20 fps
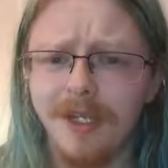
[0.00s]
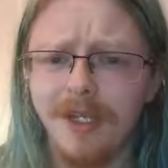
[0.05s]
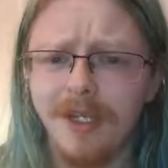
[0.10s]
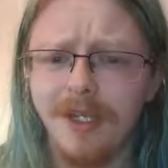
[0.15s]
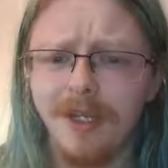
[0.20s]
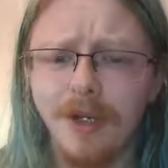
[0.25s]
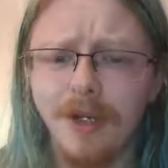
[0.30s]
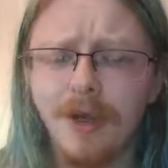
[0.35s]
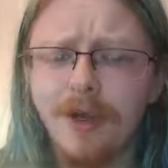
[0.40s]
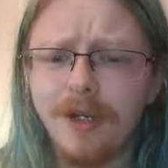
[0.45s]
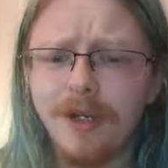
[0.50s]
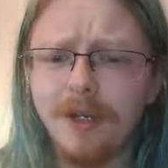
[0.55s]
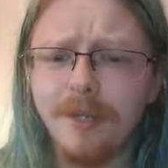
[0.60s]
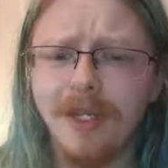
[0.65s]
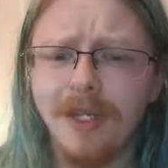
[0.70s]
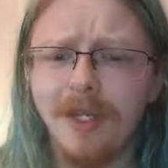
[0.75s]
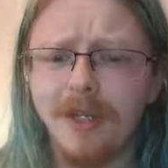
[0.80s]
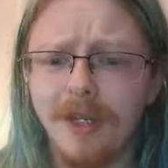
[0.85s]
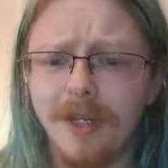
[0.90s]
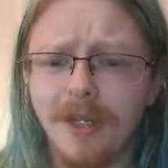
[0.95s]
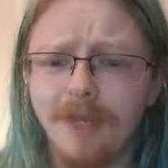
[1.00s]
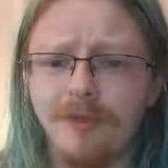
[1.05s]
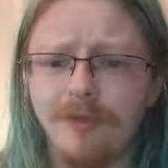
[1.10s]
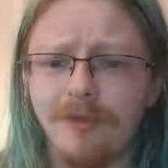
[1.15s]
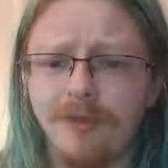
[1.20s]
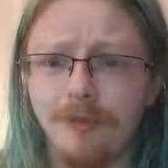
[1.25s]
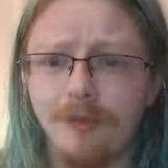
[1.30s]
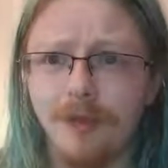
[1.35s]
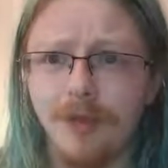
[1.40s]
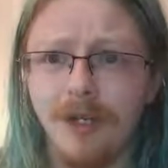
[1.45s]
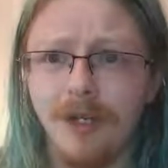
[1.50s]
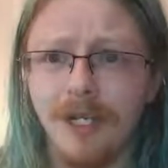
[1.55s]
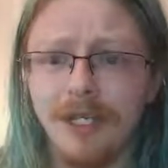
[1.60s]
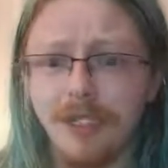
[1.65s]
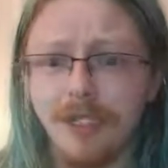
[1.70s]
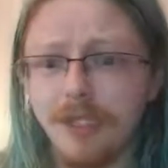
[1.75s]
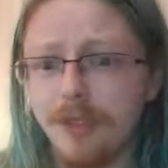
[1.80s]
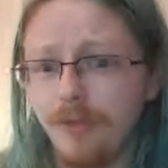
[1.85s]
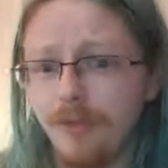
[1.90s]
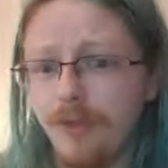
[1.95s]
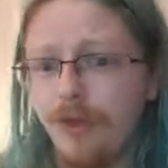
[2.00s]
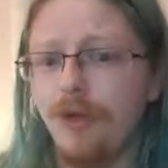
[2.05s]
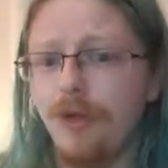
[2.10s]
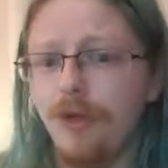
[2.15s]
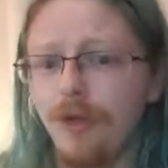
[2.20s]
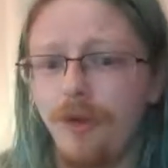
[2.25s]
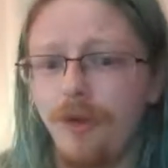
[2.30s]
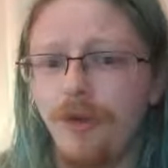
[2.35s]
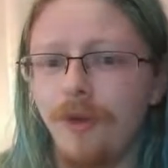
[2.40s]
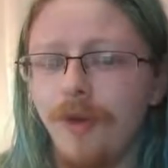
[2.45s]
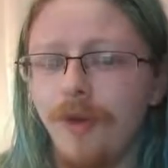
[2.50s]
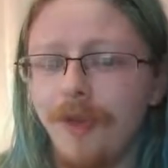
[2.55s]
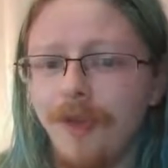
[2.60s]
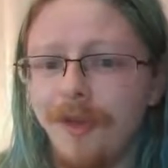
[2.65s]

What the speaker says: You're not going to be looking for like some new